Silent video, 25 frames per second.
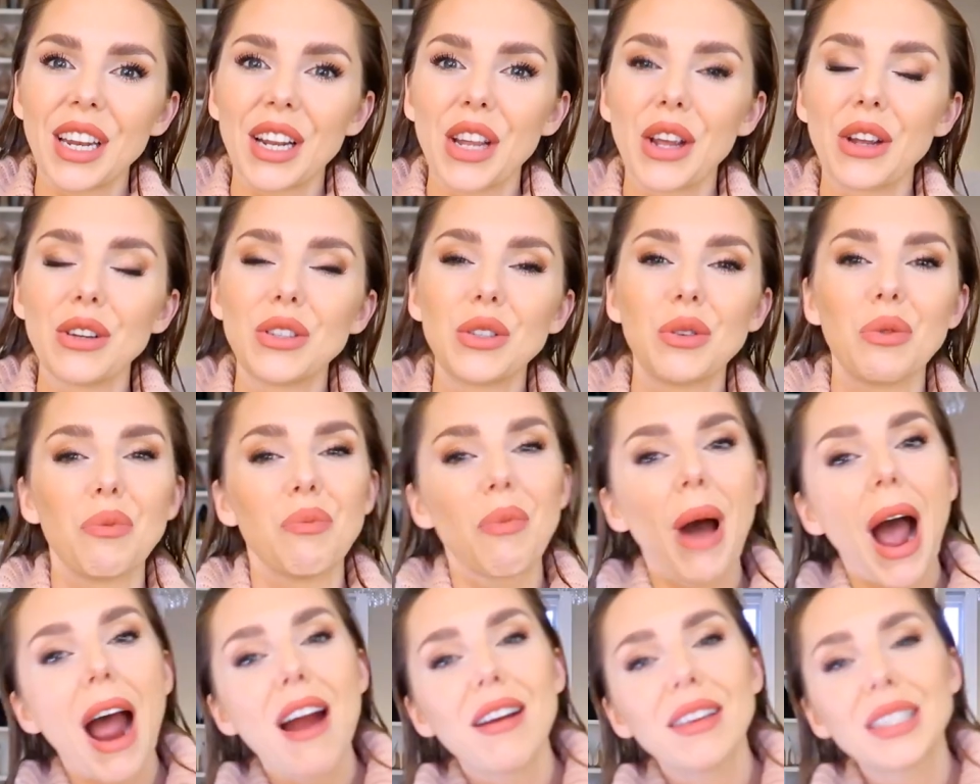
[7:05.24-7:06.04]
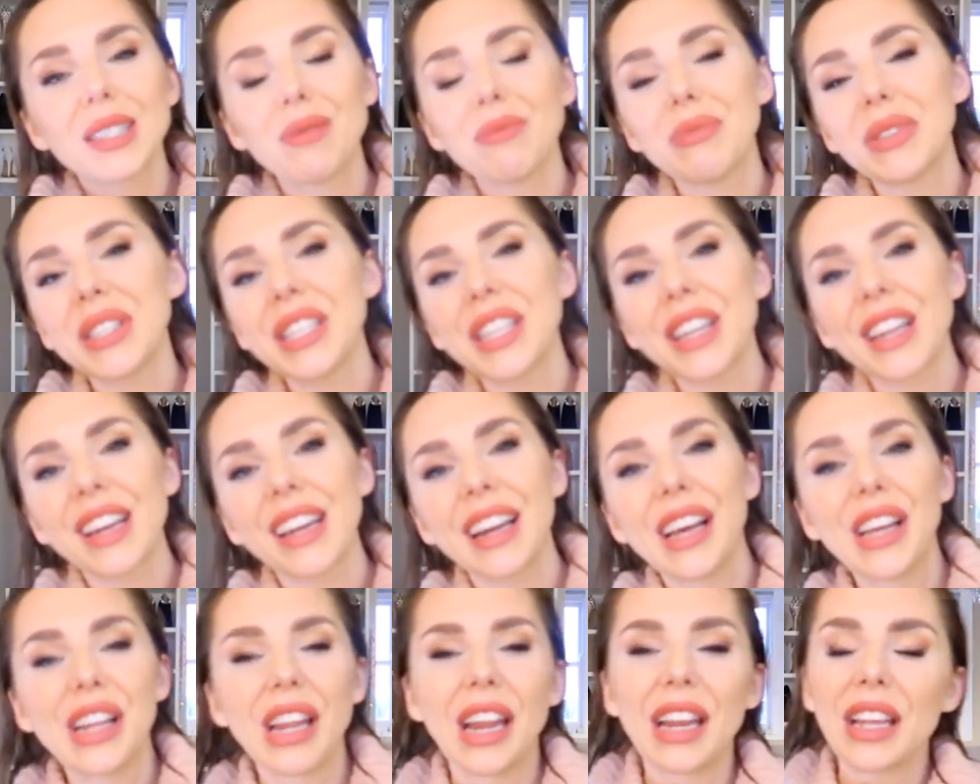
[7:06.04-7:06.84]
that I go to in Paris in
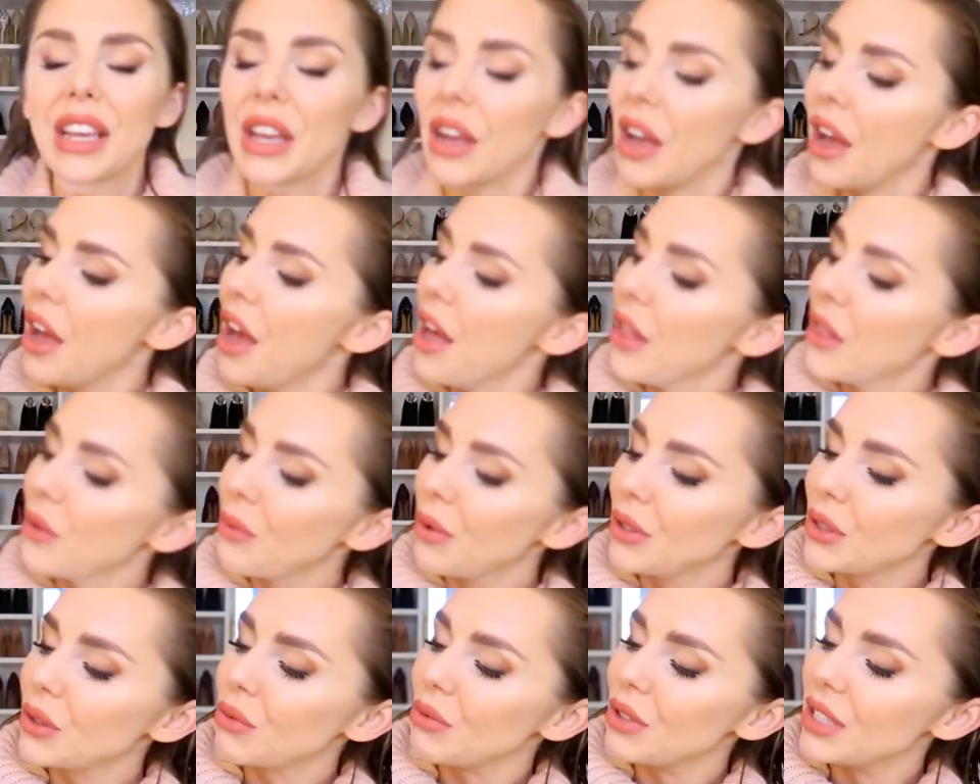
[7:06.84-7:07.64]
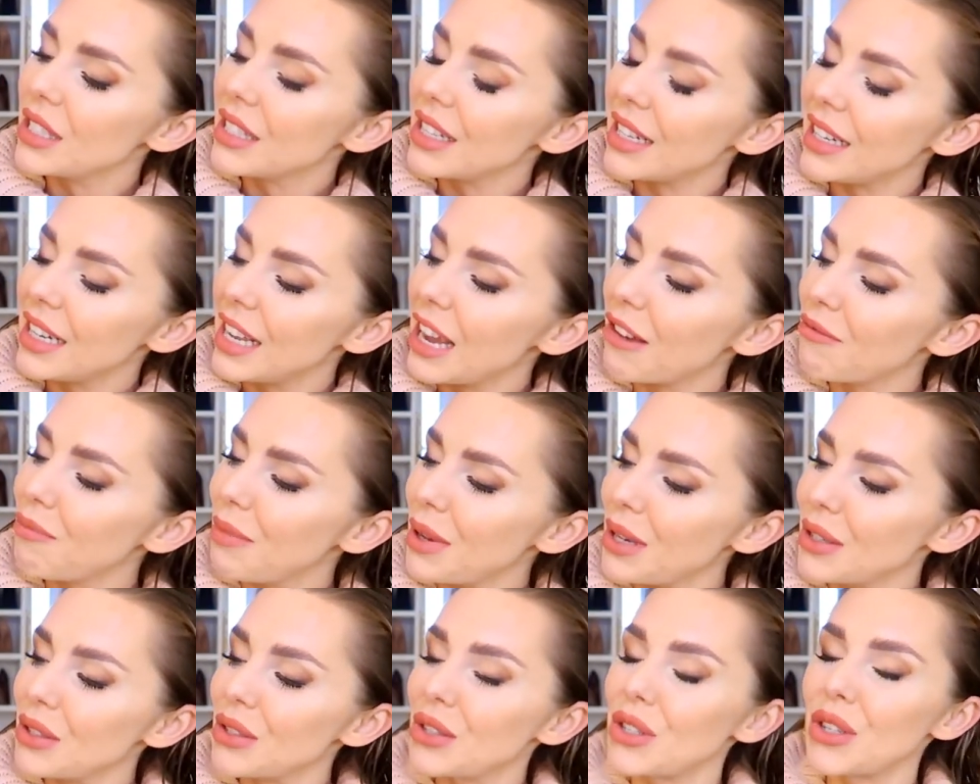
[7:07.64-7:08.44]
particular, like the ones recently I've
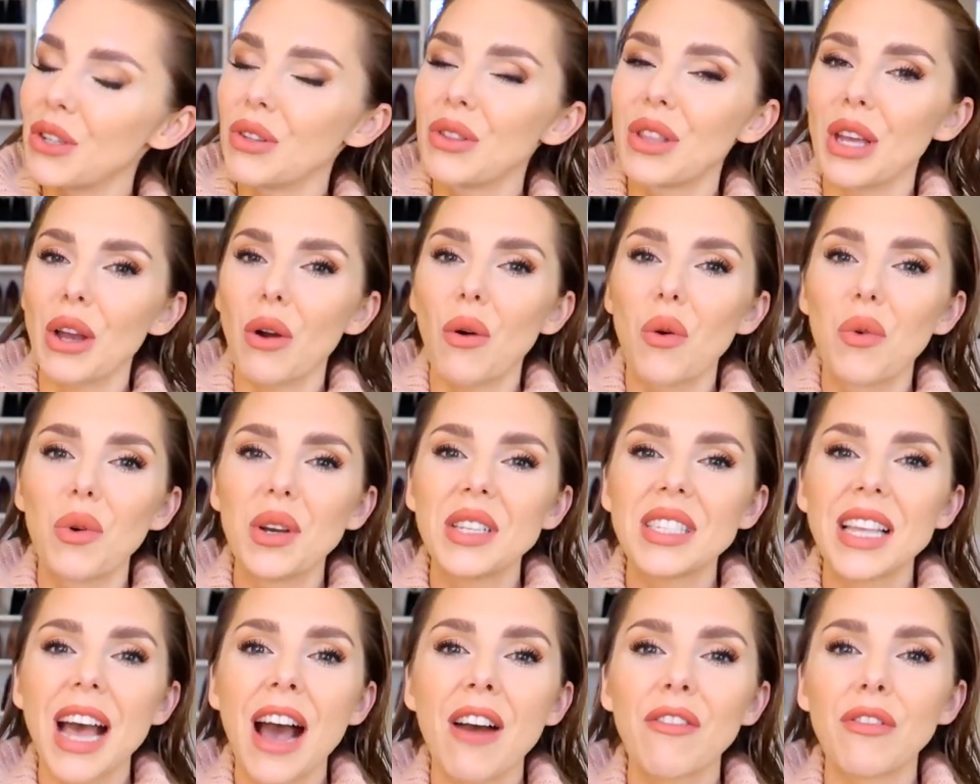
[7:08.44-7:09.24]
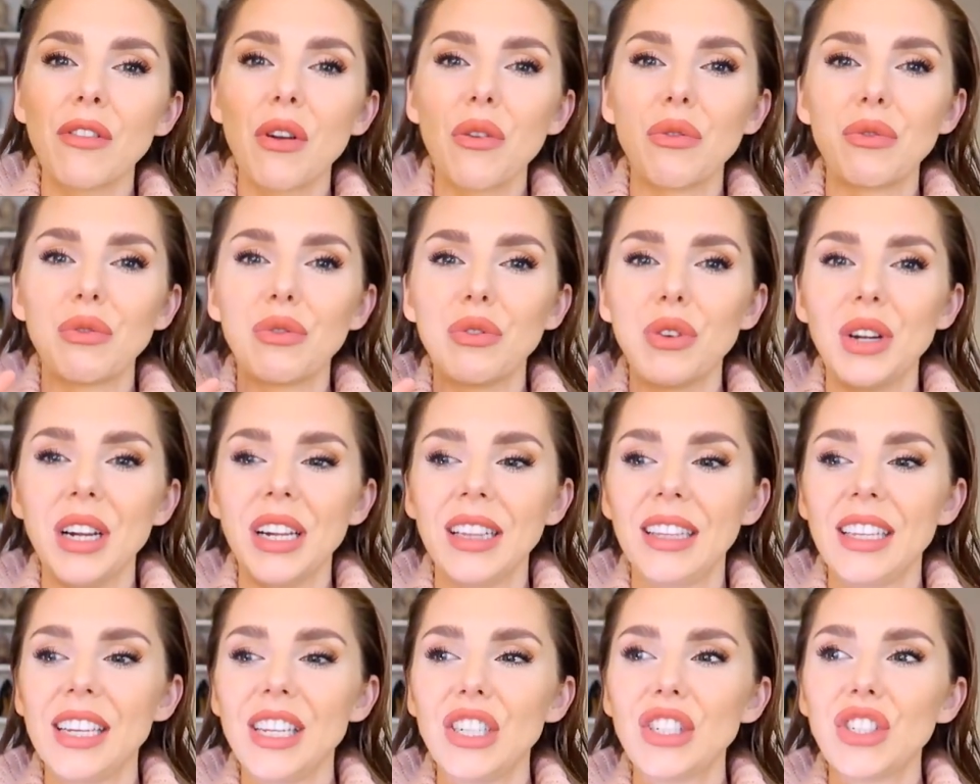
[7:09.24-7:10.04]
been to, they always have
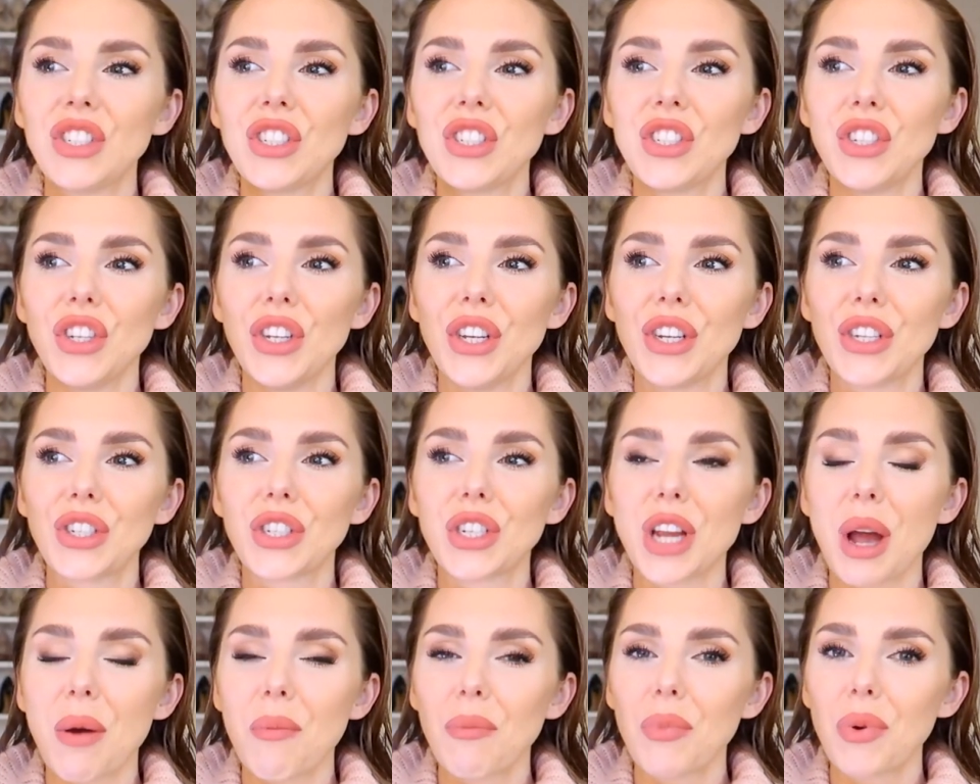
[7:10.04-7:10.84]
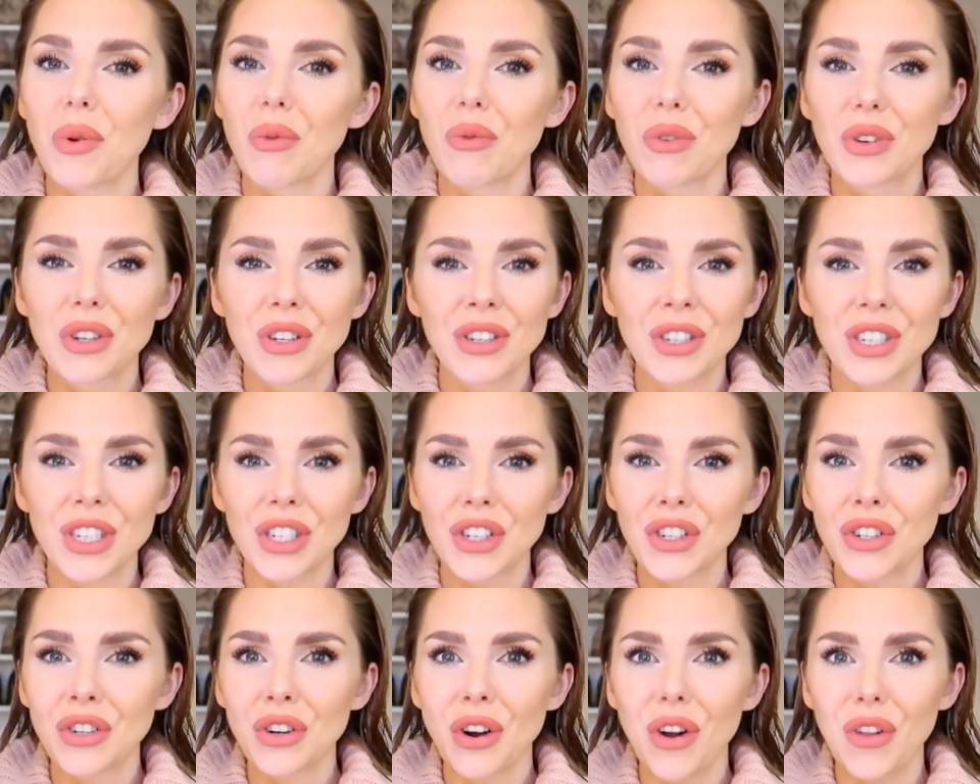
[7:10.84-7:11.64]
really chic shampoo and
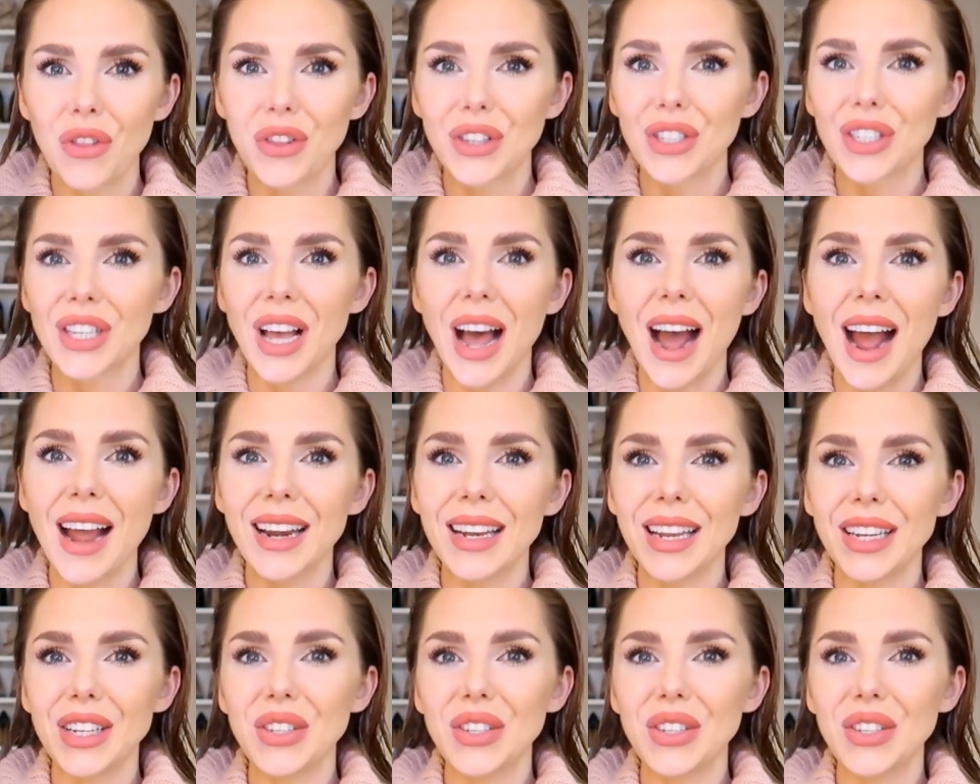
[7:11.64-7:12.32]
conditioner on the side.